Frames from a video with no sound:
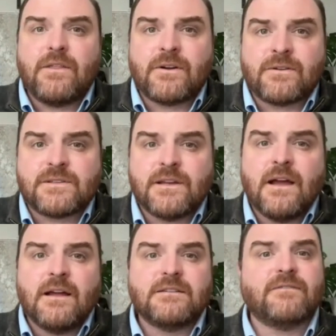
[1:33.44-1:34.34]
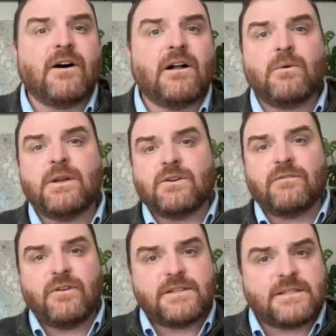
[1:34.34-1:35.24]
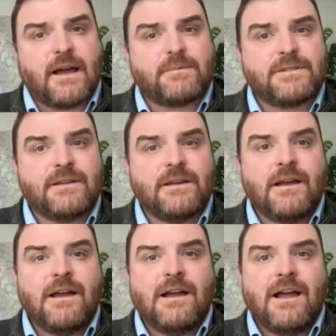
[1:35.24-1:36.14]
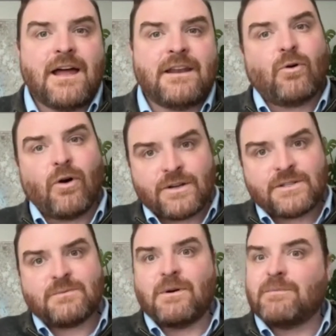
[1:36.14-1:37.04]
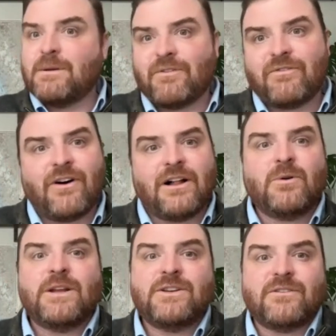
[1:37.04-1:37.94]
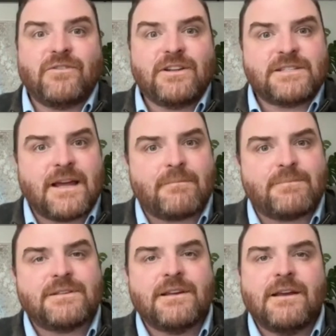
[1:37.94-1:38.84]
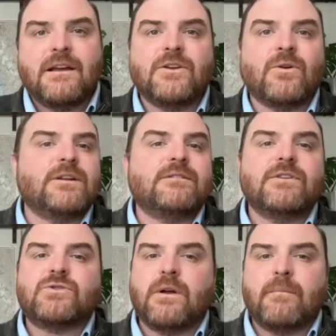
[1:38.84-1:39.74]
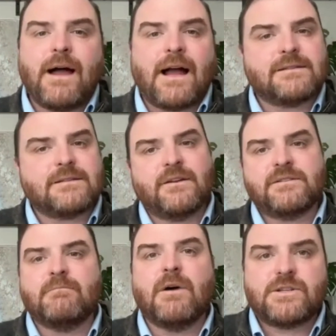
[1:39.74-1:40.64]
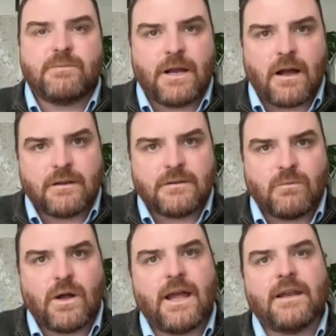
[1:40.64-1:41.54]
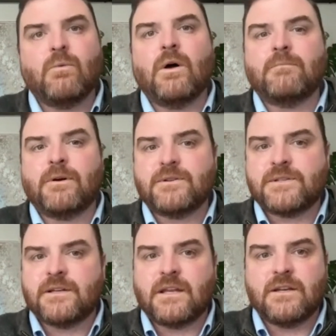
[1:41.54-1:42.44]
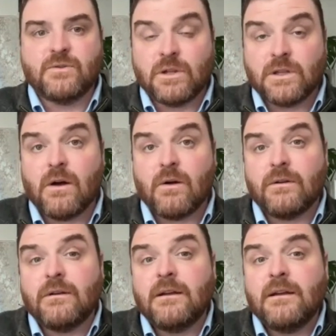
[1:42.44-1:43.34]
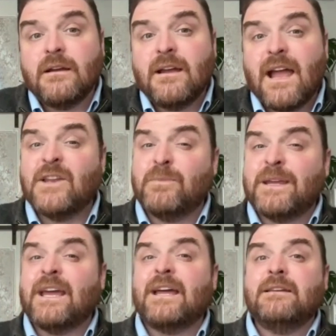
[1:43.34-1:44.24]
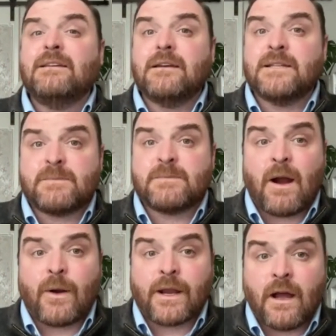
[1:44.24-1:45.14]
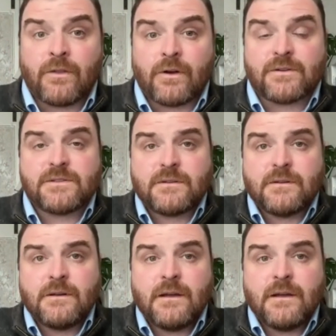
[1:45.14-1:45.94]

others to follow in your footsteps. And of course, when people follow in your footsteps, your individual impact scales much beyond what any one person can do alone. And you begin inspiring others.